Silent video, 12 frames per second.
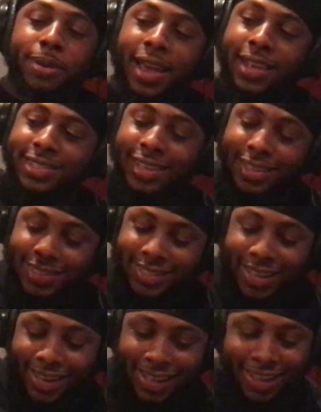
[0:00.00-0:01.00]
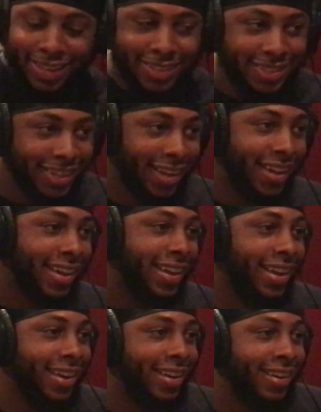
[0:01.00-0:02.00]
to pass out CDs
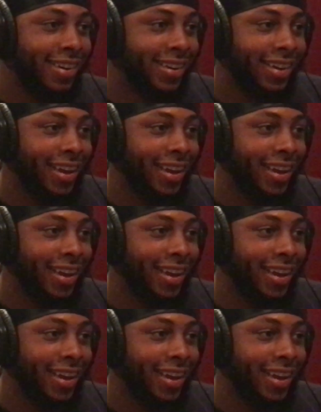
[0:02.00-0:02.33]
in the